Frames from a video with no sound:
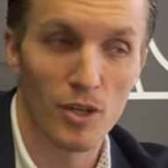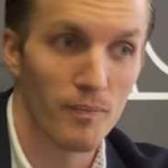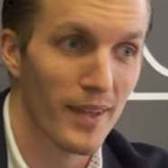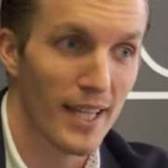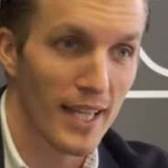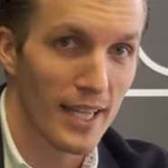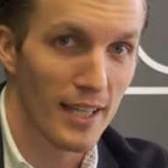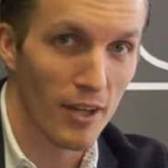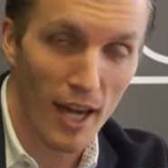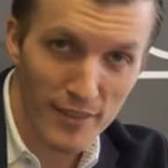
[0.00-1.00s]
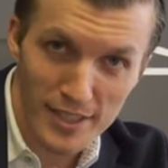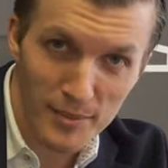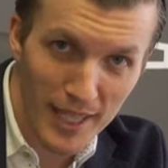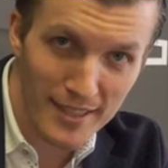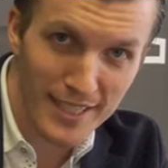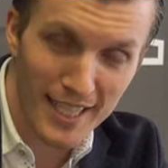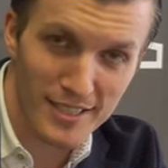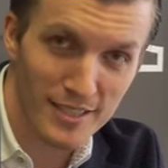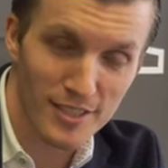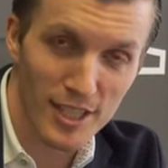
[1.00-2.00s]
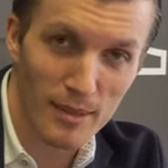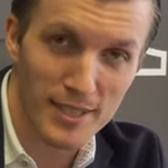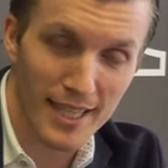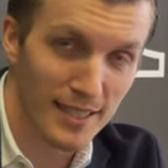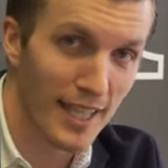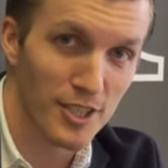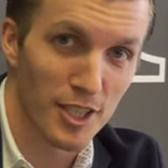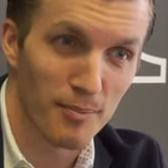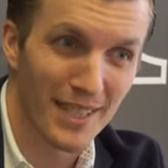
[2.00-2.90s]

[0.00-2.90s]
So Obviously, we had the Tax Cuts and Jobs Act last year,